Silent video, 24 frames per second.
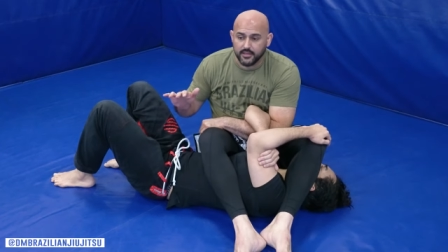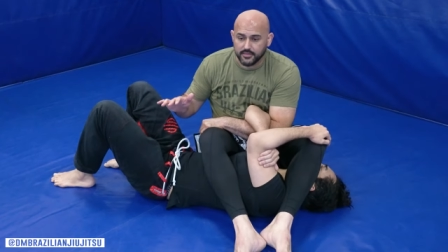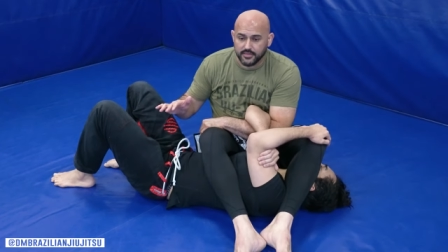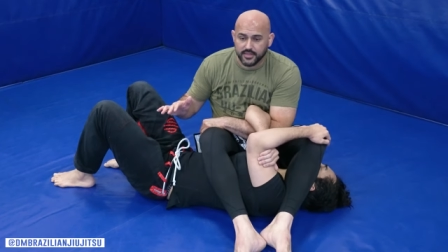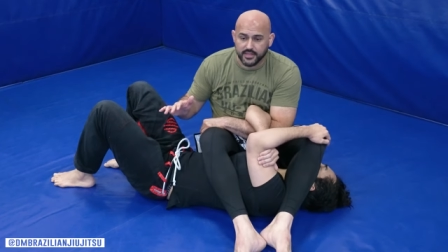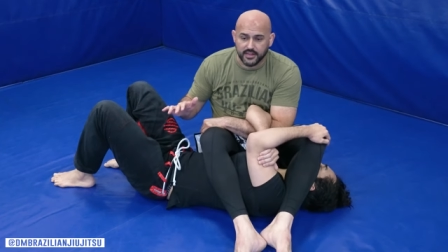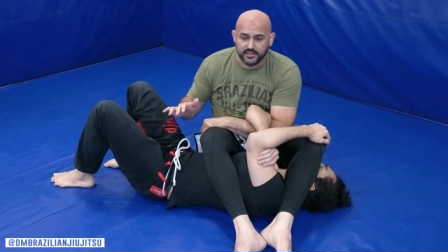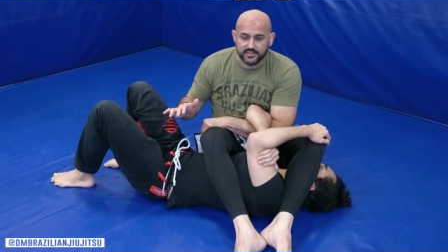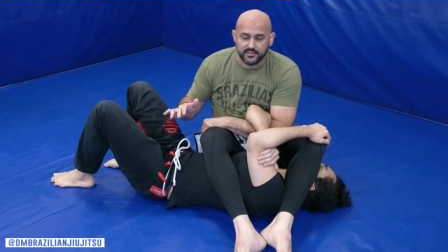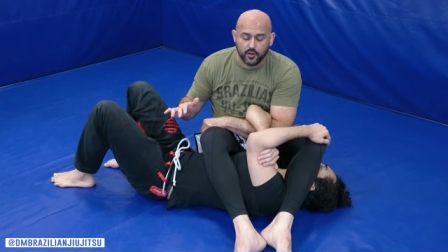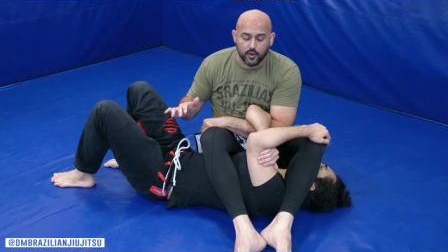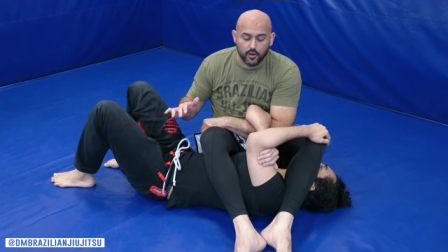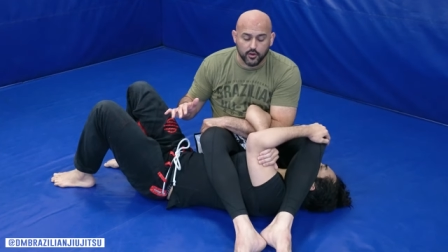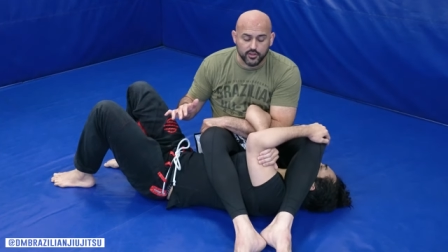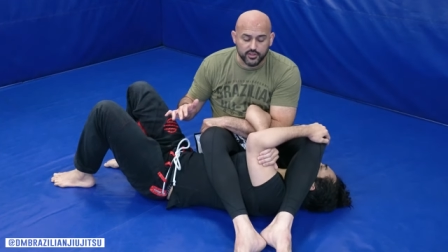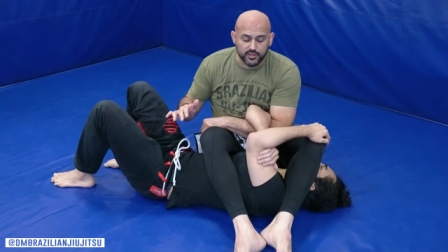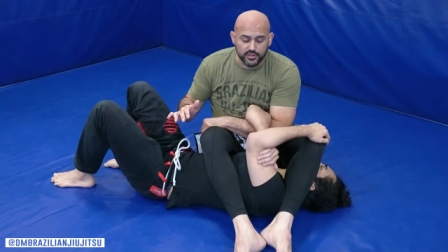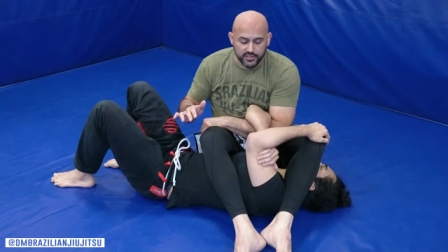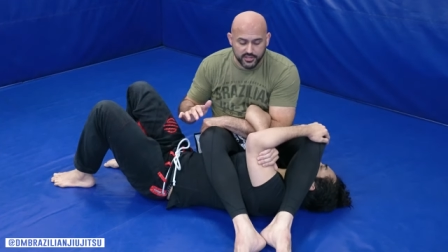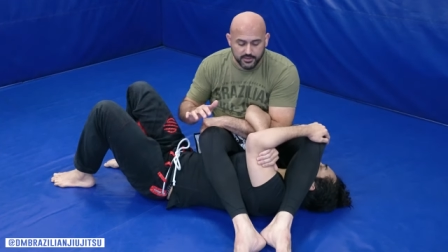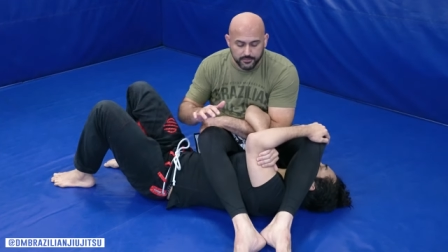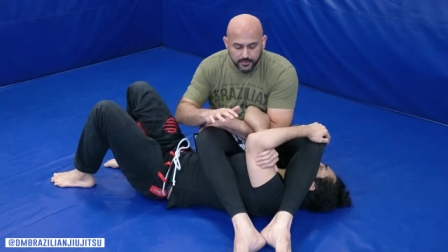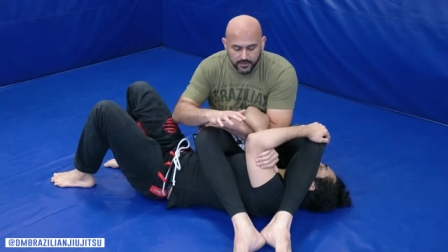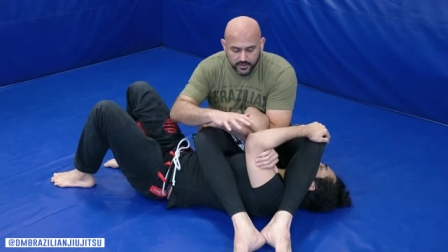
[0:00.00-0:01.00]
then it's all
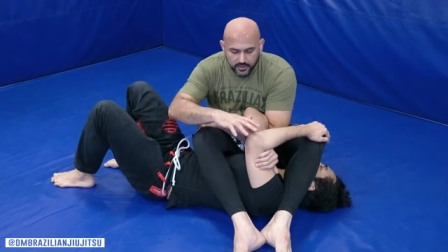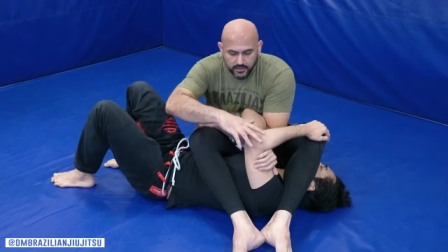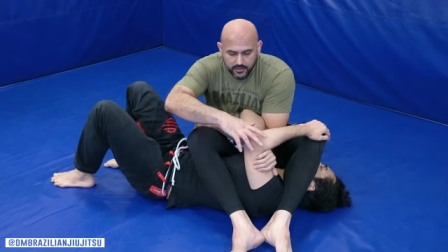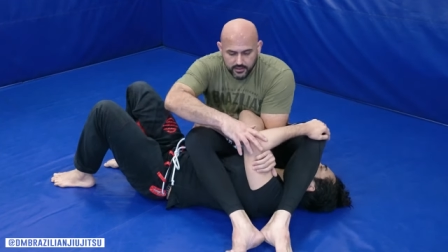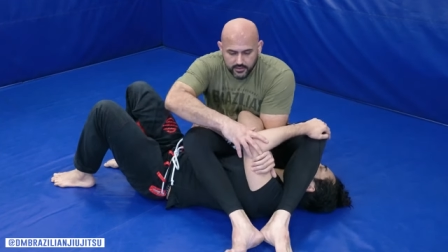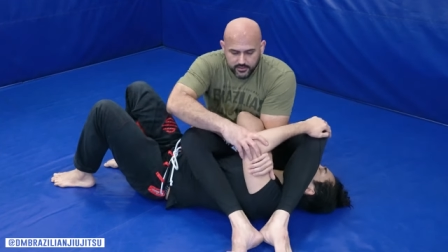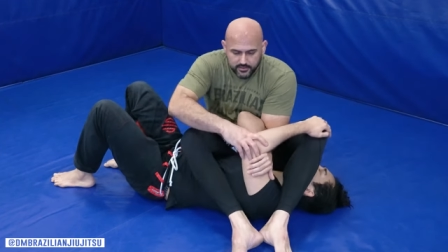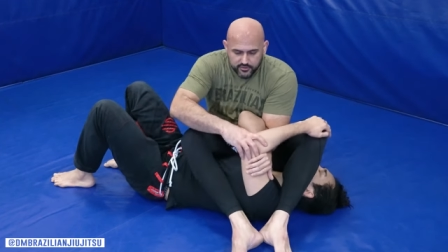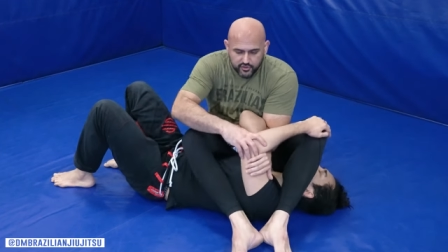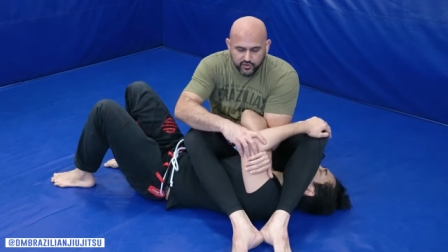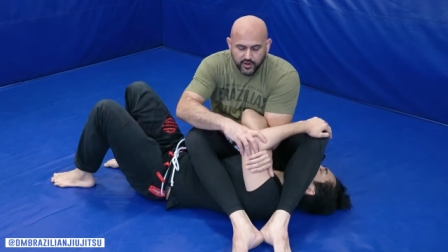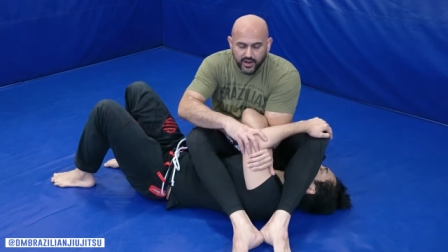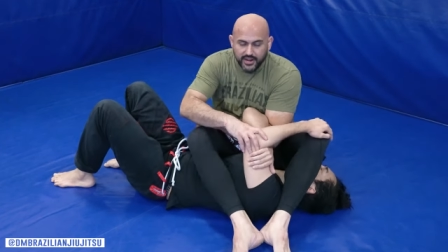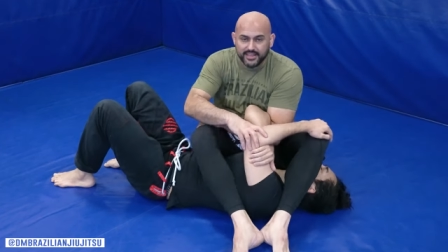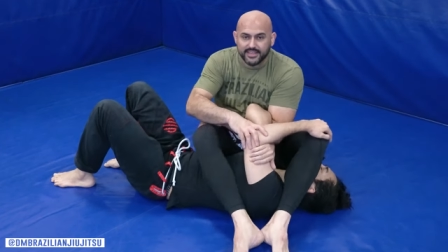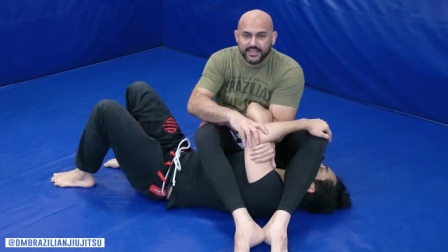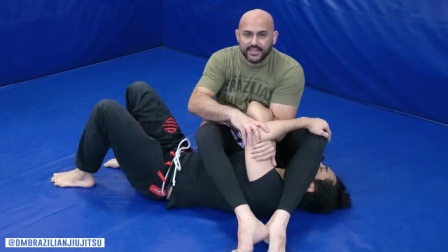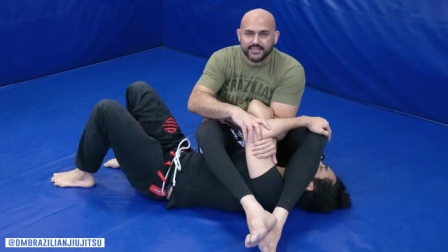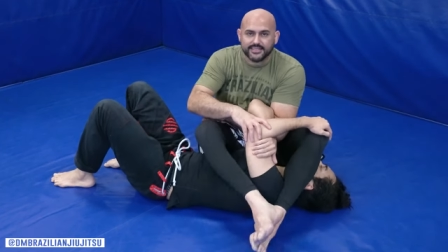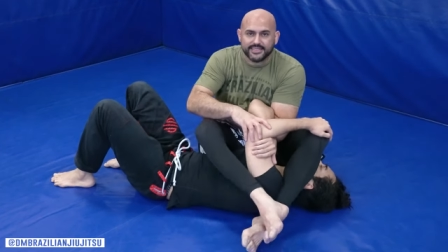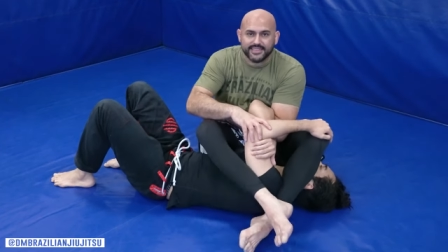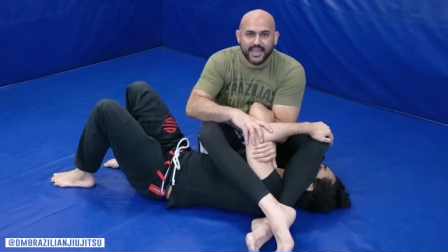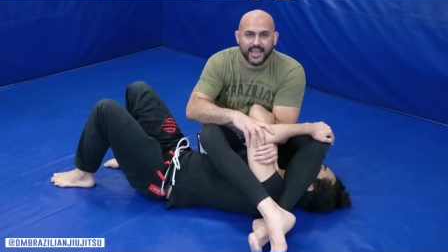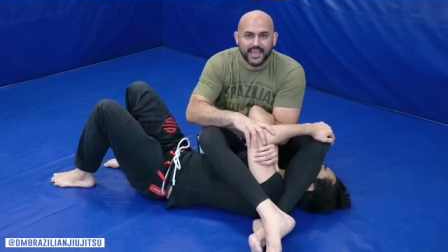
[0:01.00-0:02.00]
good, but try to
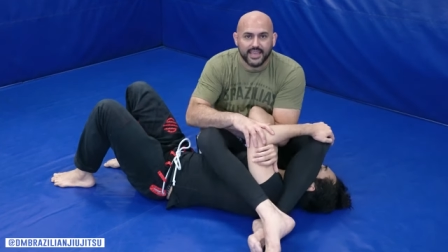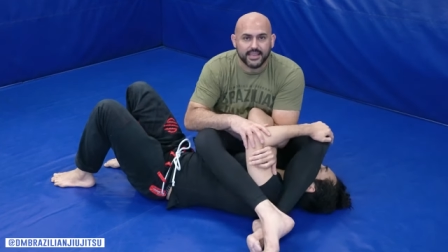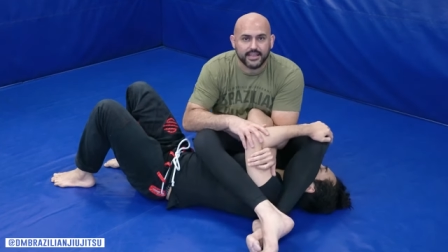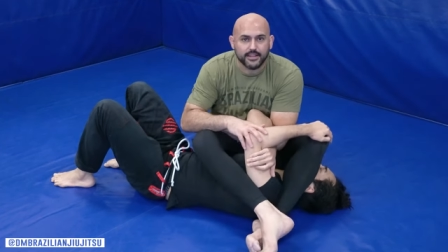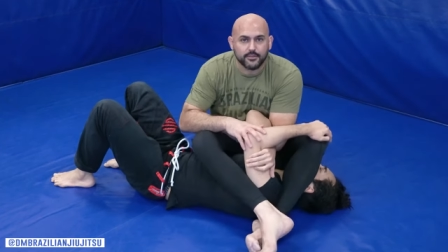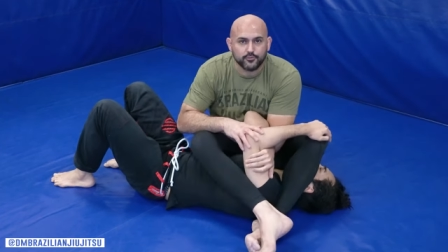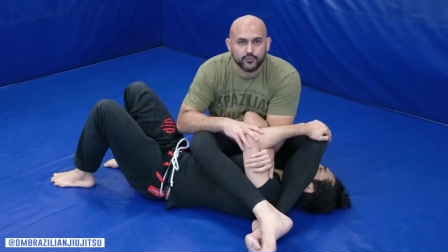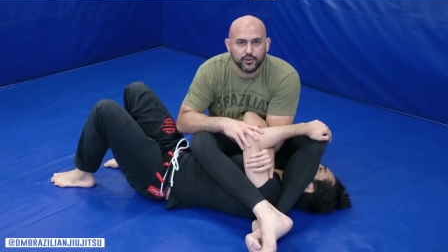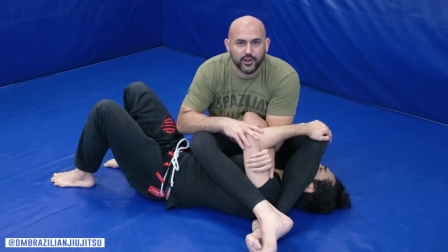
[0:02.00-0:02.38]
get tight,